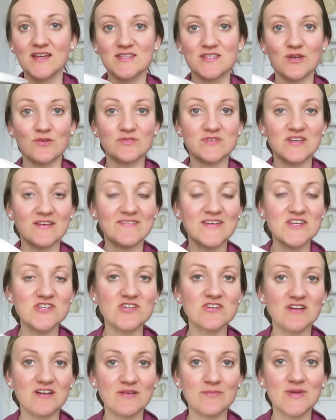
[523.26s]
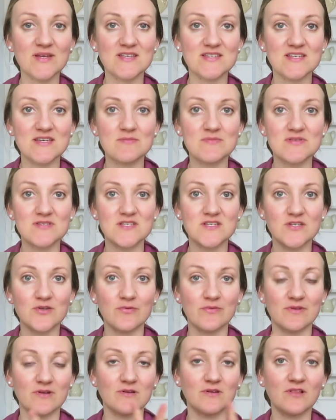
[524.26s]
So Salvation Army seems to
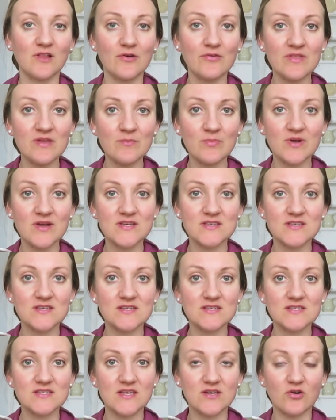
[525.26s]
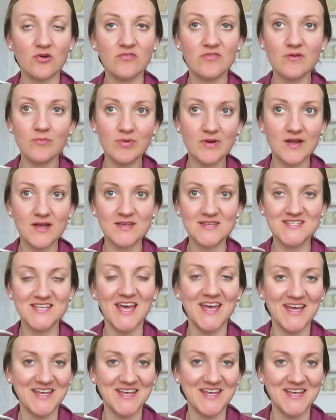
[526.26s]
know their clothing prices. They overprice